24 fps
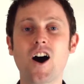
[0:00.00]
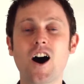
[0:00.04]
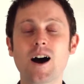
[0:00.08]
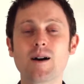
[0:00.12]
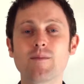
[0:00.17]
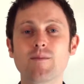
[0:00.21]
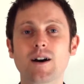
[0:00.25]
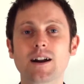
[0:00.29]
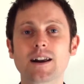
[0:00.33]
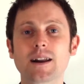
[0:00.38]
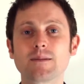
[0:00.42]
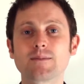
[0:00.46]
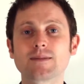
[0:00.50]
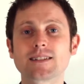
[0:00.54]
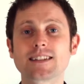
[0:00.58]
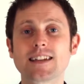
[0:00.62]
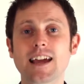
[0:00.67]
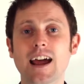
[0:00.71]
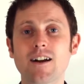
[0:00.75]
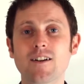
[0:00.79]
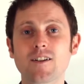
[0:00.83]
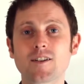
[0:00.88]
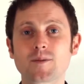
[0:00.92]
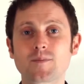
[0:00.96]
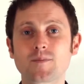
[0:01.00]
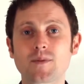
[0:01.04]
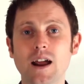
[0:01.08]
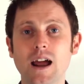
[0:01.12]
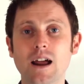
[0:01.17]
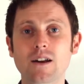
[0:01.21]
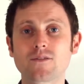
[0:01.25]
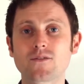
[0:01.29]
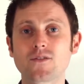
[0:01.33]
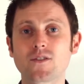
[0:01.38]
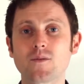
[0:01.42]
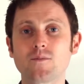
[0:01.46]
Hi, my name is Gareth
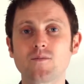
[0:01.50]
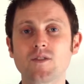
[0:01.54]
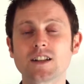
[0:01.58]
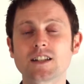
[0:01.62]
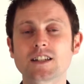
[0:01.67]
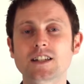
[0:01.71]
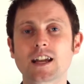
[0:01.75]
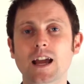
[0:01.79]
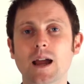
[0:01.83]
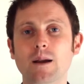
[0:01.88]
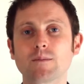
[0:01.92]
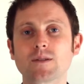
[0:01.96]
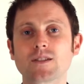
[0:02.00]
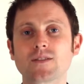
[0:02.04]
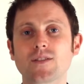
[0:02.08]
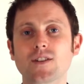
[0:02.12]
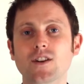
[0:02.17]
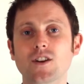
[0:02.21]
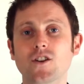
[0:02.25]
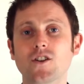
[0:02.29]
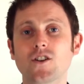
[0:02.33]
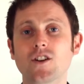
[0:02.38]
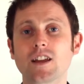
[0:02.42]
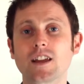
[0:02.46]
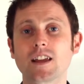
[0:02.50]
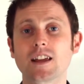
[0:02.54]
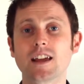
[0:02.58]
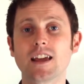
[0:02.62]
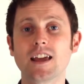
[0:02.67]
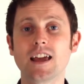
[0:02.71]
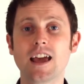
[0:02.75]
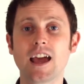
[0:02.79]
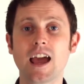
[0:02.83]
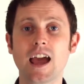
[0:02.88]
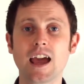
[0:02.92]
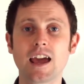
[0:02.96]
Brown from Rich Games for Learning.
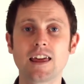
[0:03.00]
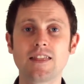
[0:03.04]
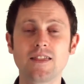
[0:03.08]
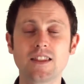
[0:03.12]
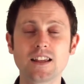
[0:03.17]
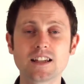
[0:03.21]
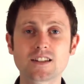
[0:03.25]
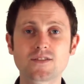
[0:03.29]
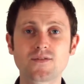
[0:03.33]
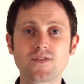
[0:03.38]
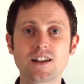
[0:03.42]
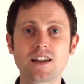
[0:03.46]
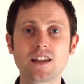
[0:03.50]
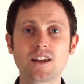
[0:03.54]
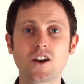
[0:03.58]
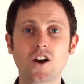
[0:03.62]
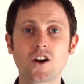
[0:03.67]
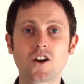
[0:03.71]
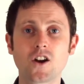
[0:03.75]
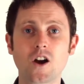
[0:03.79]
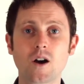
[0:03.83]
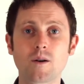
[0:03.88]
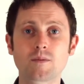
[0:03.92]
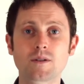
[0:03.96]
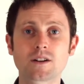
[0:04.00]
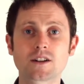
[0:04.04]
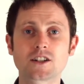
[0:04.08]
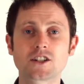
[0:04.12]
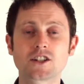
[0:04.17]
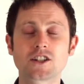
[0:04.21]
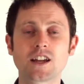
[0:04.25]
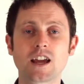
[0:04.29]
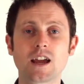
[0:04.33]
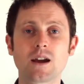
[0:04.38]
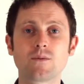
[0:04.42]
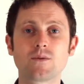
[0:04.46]
In this video I'm going to
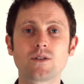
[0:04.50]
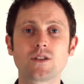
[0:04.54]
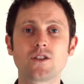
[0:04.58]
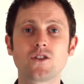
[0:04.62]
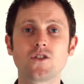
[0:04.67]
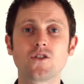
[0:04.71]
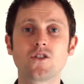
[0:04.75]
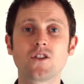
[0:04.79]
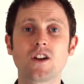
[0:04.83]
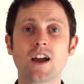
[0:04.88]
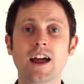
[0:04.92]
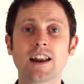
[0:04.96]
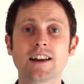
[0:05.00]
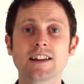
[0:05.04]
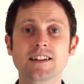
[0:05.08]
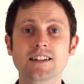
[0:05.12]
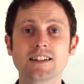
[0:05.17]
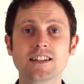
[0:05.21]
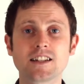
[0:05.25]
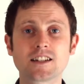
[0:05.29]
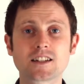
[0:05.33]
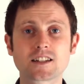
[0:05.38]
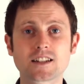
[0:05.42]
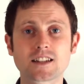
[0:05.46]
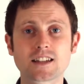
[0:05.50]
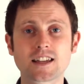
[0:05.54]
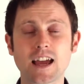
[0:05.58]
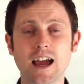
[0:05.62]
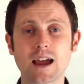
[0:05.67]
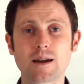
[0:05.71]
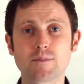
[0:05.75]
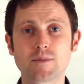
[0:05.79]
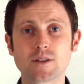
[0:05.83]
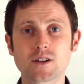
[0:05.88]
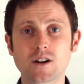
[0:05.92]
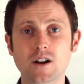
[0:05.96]
share with you an addition
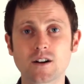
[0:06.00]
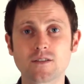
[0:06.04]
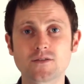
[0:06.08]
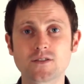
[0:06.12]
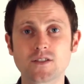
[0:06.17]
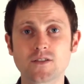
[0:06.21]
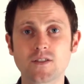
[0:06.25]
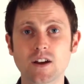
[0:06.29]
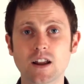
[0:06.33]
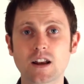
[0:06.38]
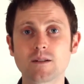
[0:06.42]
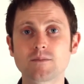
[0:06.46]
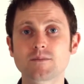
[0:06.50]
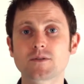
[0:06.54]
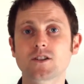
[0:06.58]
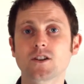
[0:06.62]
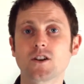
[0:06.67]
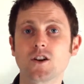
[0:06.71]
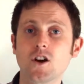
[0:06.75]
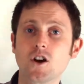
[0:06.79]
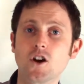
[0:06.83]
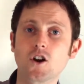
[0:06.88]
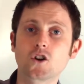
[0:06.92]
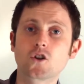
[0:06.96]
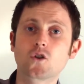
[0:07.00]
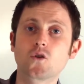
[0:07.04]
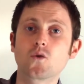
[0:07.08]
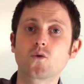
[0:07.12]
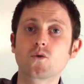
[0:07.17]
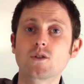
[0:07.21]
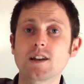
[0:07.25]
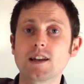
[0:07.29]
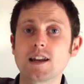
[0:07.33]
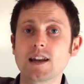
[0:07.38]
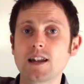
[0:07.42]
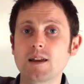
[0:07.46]
game that I've developed
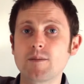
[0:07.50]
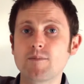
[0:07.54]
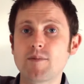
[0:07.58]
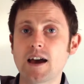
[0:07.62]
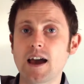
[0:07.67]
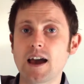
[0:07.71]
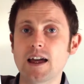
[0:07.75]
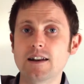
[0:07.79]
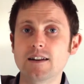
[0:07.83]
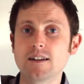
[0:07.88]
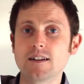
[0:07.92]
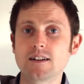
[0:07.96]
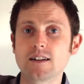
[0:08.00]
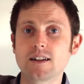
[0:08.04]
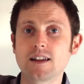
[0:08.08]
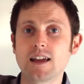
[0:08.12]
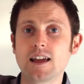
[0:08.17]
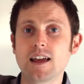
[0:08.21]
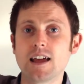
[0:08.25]
called Lily Pad.